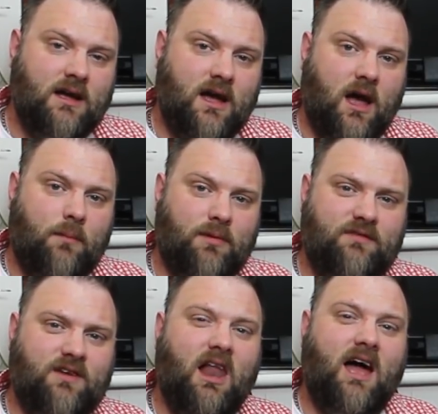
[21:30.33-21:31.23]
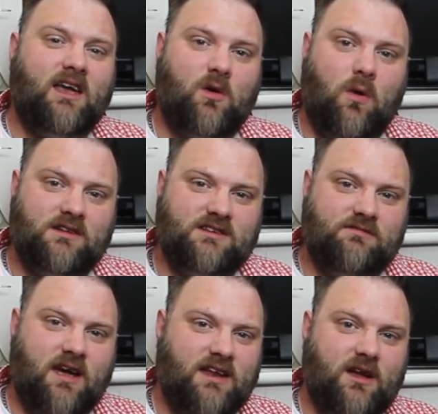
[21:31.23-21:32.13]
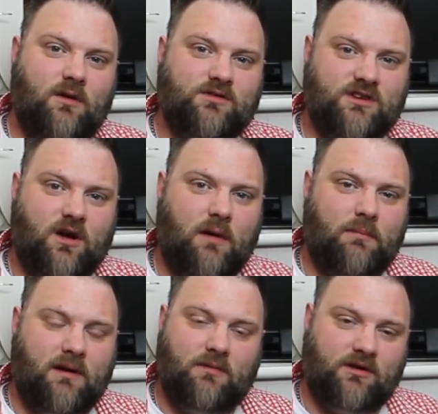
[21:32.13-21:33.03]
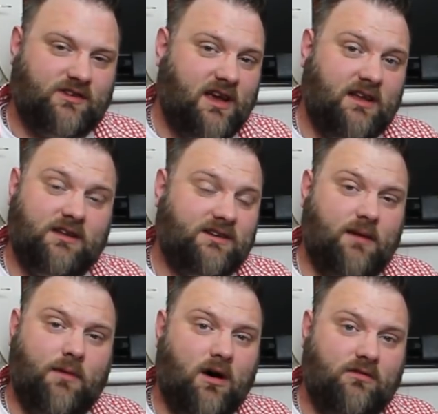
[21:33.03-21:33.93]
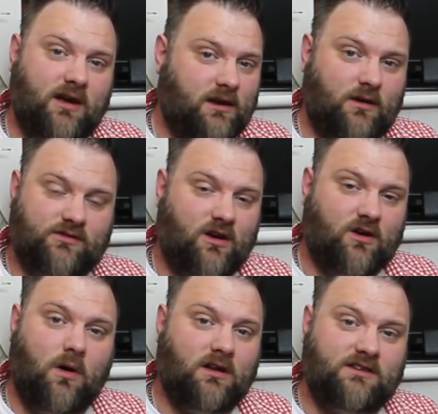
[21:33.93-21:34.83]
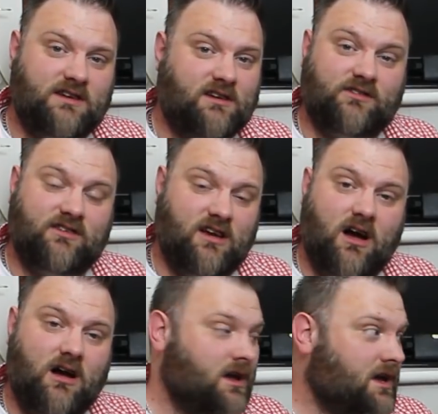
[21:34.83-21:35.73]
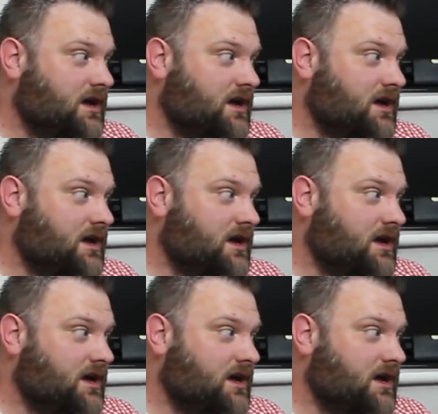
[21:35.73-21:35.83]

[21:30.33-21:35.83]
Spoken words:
But if you like quality radios, you know, I'm not saying that DMR radios aren't quality, because they are,